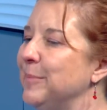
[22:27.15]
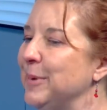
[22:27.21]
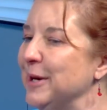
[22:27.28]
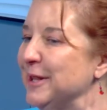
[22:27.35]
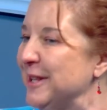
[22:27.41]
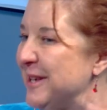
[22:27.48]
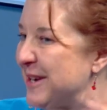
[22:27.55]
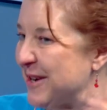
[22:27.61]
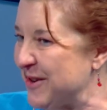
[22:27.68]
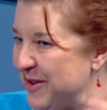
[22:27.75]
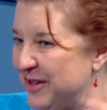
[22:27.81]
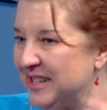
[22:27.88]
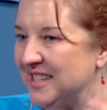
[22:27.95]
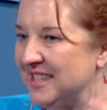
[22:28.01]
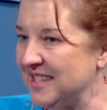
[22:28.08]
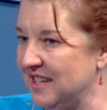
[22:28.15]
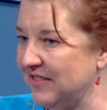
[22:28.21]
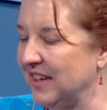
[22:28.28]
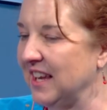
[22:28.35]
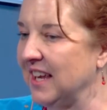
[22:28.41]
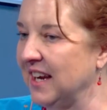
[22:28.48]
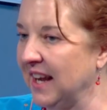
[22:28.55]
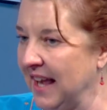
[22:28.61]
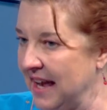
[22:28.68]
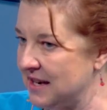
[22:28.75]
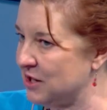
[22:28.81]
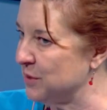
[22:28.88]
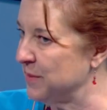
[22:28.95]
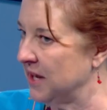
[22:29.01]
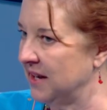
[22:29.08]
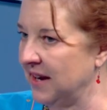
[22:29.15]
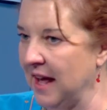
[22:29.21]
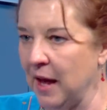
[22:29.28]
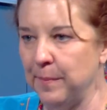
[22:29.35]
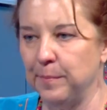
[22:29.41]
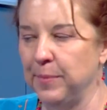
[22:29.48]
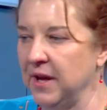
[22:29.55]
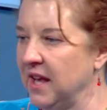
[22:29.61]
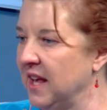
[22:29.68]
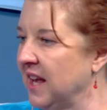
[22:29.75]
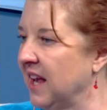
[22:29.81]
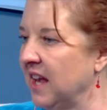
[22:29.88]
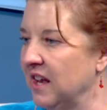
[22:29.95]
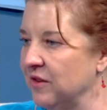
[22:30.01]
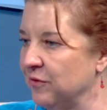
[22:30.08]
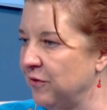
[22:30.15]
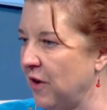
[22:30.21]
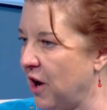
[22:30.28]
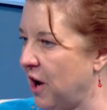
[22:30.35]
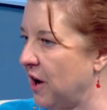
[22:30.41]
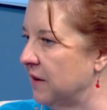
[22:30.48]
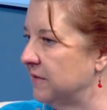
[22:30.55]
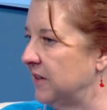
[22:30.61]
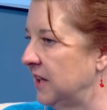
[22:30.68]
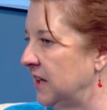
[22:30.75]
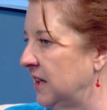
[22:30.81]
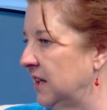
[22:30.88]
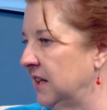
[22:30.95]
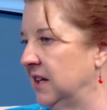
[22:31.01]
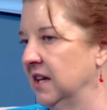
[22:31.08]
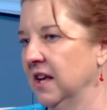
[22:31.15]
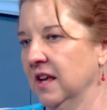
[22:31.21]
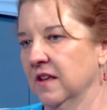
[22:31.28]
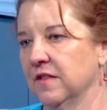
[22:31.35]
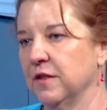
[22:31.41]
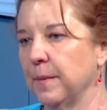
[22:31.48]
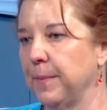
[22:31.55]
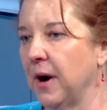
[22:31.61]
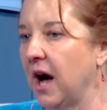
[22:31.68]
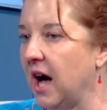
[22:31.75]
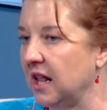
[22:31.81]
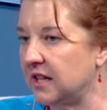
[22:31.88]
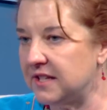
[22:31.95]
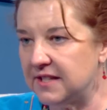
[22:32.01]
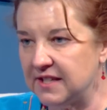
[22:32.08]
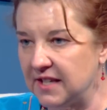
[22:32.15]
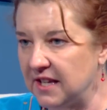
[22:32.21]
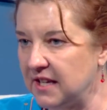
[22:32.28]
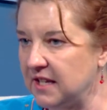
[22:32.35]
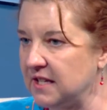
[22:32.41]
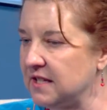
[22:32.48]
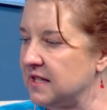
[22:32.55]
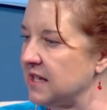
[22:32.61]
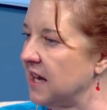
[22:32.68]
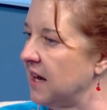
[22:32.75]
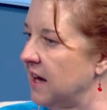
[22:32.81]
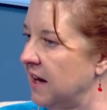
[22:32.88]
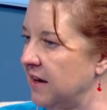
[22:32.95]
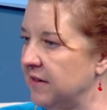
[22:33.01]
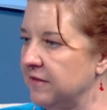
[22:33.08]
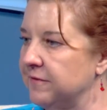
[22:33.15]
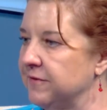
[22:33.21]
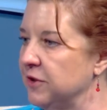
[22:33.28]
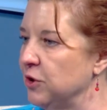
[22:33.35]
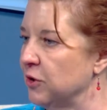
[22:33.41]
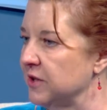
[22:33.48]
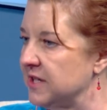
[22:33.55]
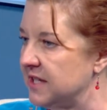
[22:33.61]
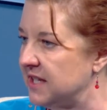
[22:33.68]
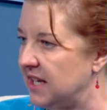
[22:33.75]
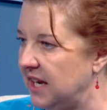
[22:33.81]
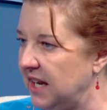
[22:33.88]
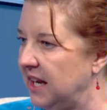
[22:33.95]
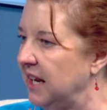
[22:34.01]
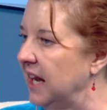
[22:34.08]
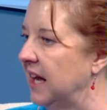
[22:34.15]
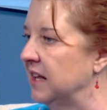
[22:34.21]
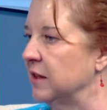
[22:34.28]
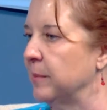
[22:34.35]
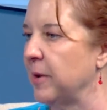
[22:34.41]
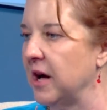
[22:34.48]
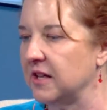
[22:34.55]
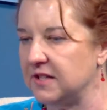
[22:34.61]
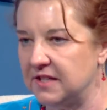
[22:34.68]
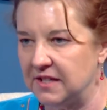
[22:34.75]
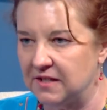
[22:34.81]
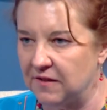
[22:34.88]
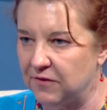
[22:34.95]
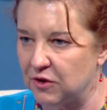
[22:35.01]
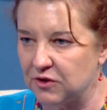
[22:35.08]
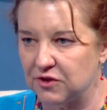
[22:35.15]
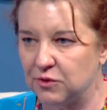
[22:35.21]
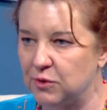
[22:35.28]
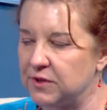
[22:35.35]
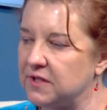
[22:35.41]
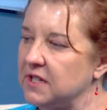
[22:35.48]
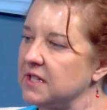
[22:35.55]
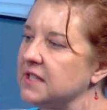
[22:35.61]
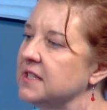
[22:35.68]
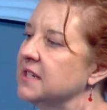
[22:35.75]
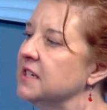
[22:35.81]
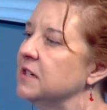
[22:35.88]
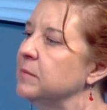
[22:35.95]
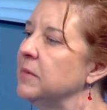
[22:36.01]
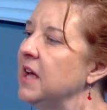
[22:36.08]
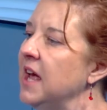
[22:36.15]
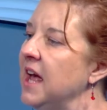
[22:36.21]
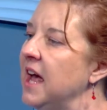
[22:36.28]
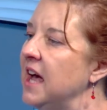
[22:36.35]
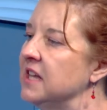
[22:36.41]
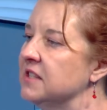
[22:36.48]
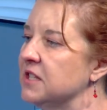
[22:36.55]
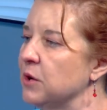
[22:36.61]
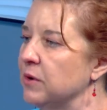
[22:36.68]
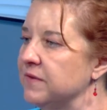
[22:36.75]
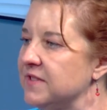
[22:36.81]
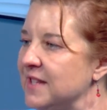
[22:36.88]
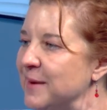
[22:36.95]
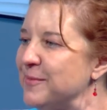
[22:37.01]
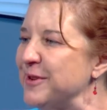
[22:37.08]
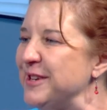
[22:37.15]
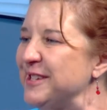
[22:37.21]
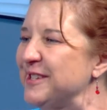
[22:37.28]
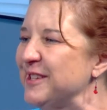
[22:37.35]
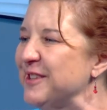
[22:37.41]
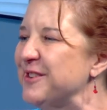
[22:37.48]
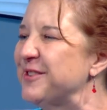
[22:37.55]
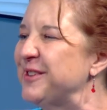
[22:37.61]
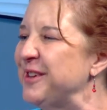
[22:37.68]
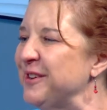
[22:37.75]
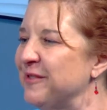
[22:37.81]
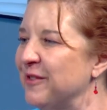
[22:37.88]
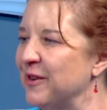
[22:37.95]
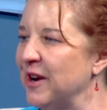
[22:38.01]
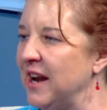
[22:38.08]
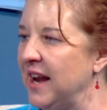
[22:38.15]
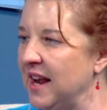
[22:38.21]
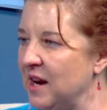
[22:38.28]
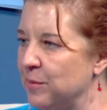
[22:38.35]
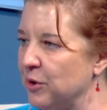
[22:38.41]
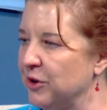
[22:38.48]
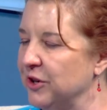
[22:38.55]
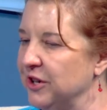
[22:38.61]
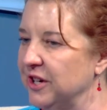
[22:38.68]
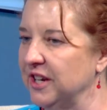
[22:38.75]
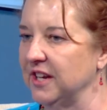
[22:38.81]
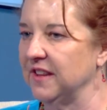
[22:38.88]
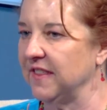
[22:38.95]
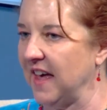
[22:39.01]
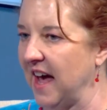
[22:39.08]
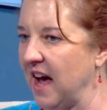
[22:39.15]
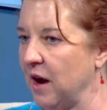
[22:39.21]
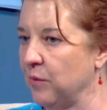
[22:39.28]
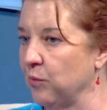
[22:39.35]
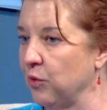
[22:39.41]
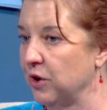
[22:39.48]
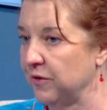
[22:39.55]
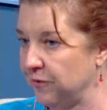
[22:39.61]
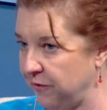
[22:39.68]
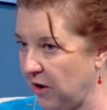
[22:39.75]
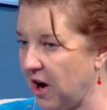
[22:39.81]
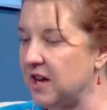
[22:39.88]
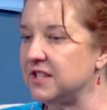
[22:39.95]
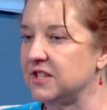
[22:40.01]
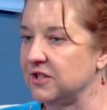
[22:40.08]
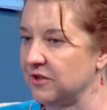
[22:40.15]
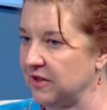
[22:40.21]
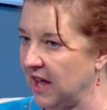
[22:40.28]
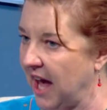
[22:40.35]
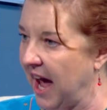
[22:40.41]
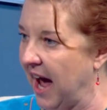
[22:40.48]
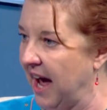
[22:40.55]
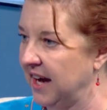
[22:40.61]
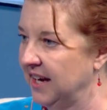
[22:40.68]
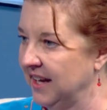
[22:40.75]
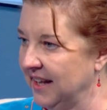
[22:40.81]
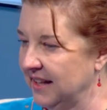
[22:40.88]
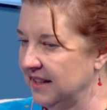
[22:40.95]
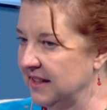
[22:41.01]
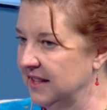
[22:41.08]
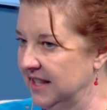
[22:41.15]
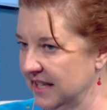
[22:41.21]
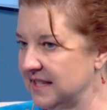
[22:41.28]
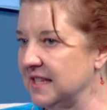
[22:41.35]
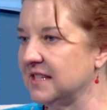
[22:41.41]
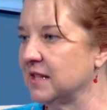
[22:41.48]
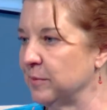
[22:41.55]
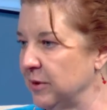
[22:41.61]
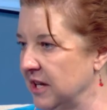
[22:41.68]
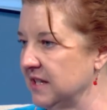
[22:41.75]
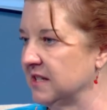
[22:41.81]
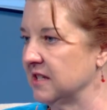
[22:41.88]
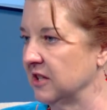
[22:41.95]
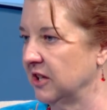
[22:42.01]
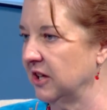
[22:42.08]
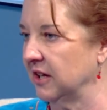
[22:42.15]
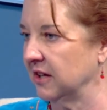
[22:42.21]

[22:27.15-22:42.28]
political and civic engagement and being involved in the policies of your city and the policies of your school system. And so if someone is looking for a neighborhood that would foster that, this is the place to look.